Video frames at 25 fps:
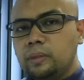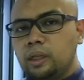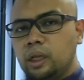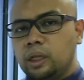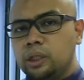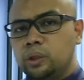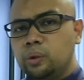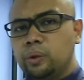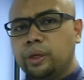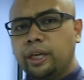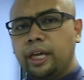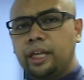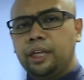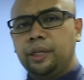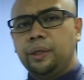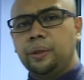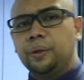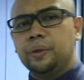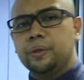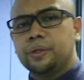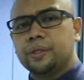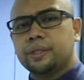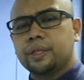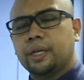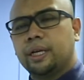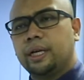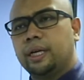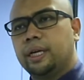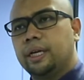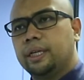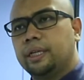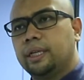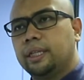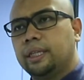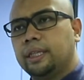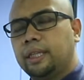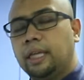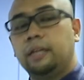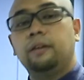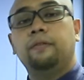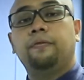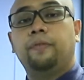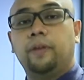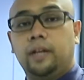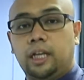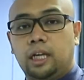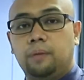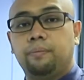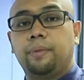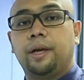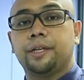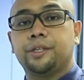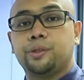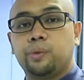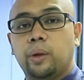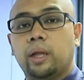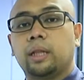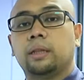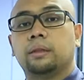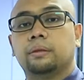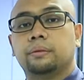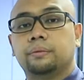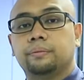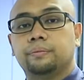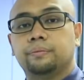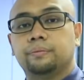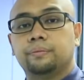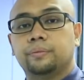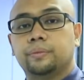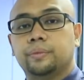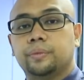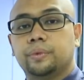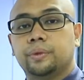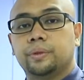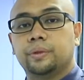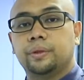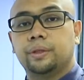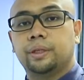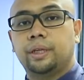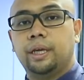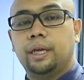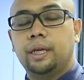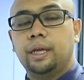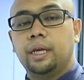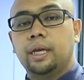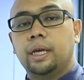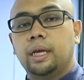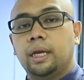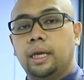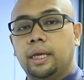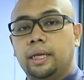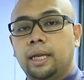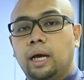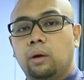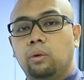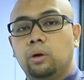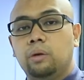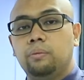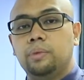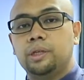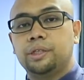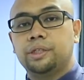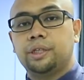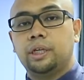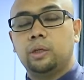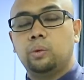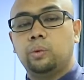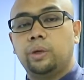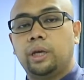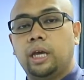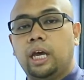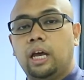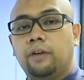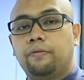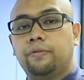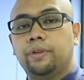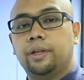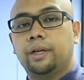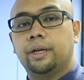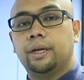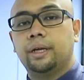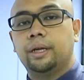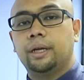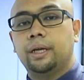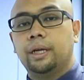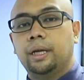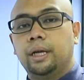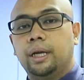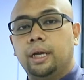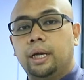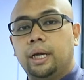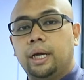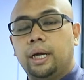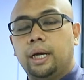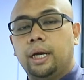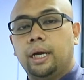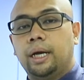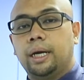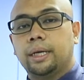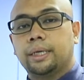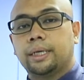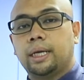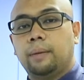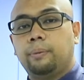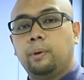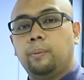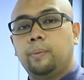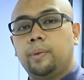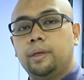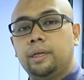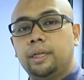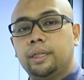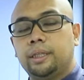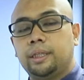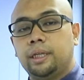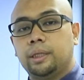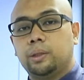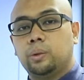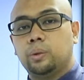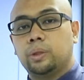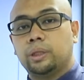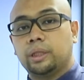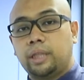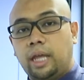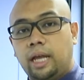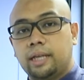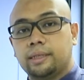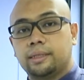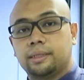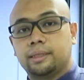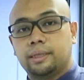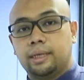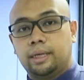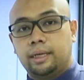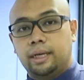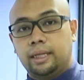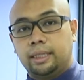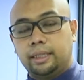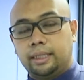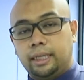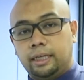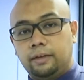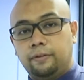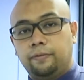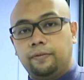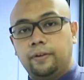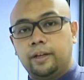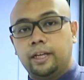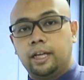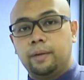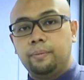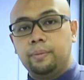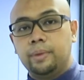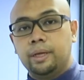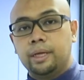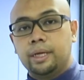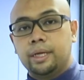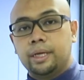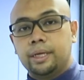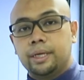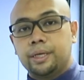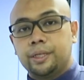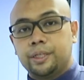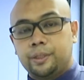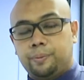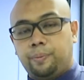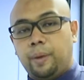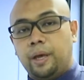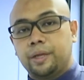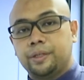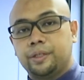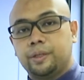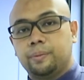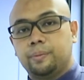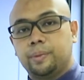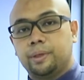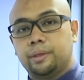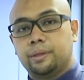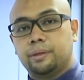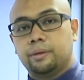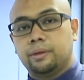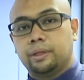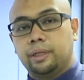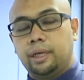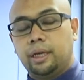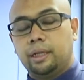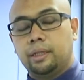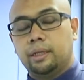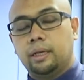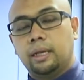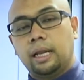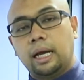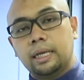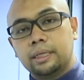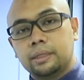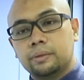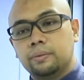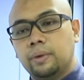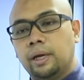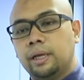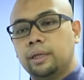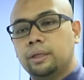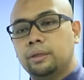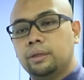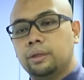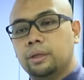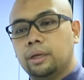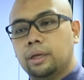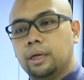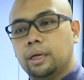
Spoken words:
you can use the thin film as well. Okay, in our machine we have the capability to test the thin film specimen. Okay, the last one,